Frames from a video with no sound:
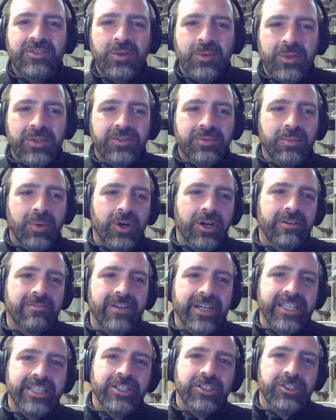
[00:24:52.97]
was more
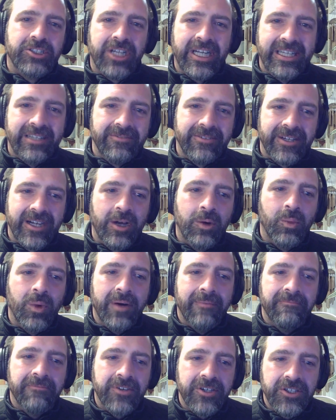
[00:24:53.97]
like you're trying to figure out what
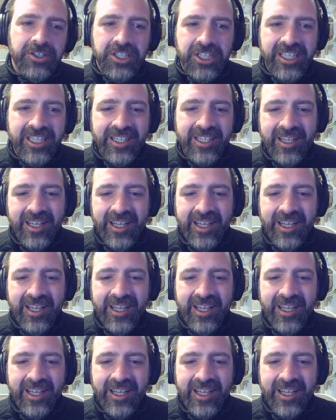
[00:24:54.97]
version